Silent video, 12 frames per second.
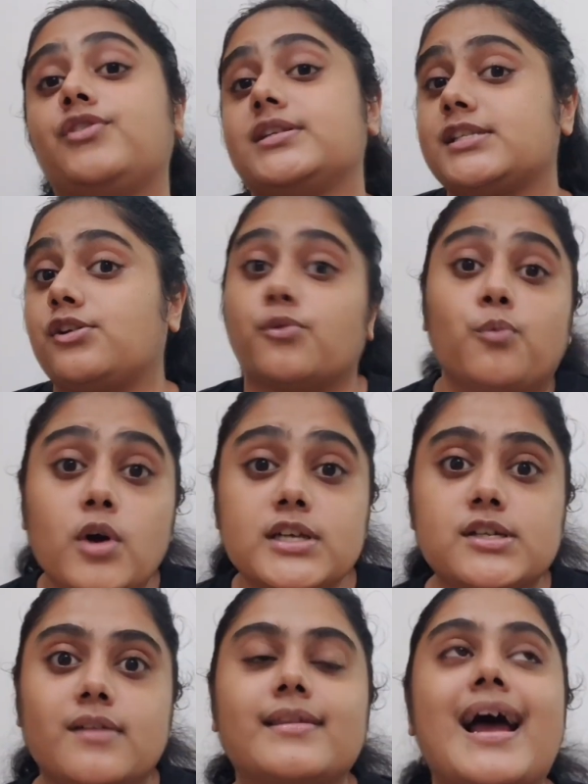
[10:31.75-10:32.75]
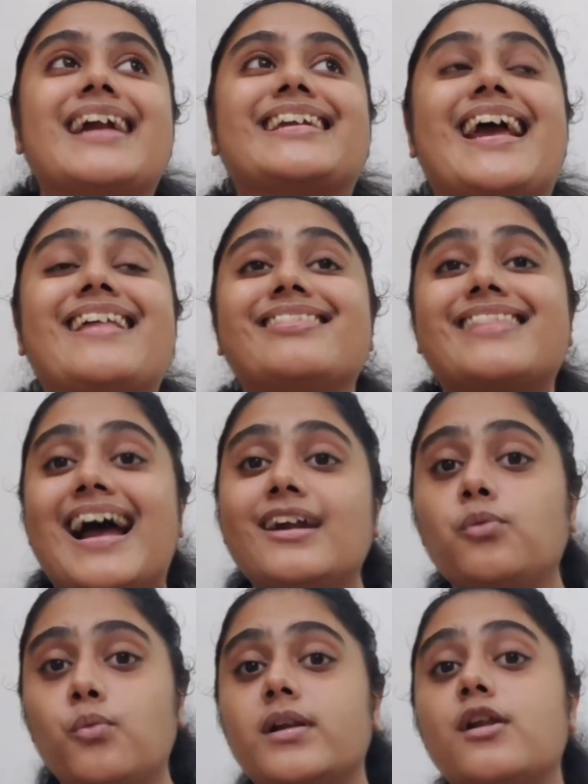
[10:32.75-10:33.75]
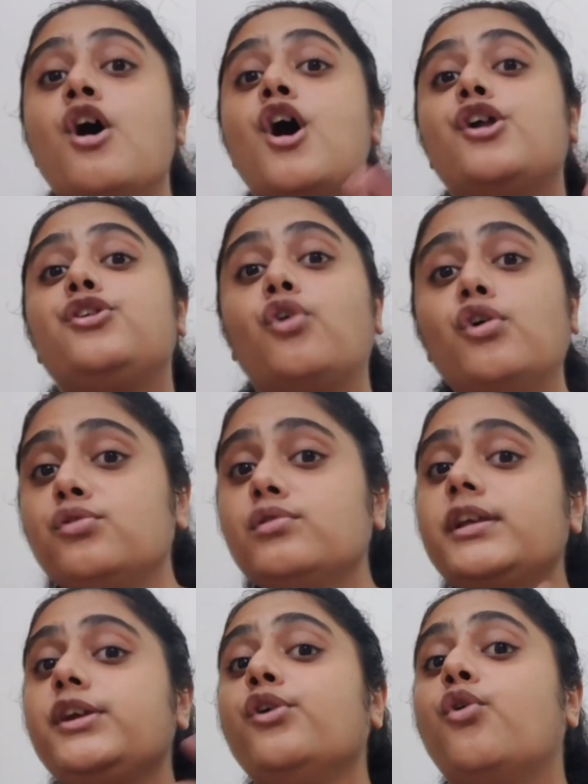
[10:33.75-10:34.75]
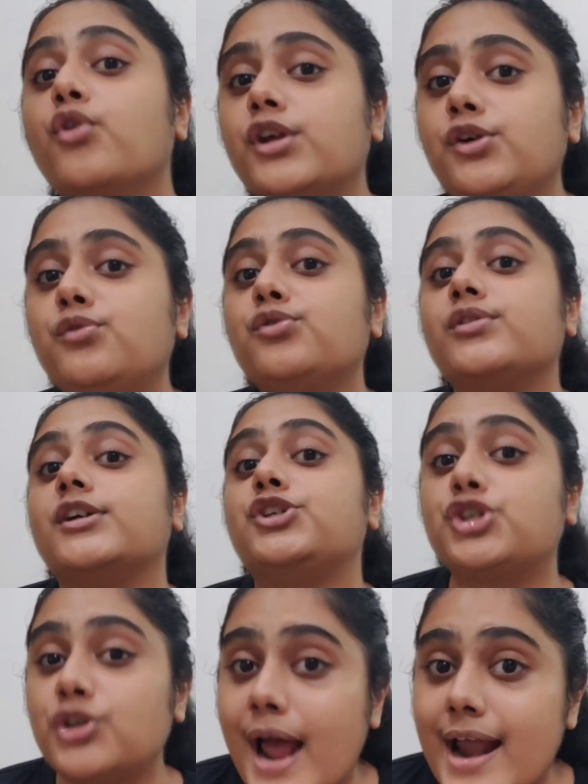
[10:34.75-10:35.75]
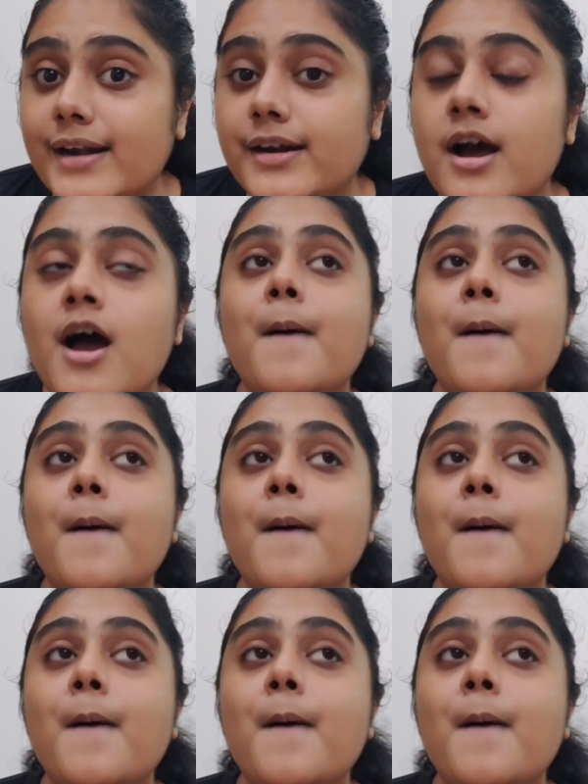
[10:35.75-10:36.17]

raising your voice on that, and that will not only hook you to the trend,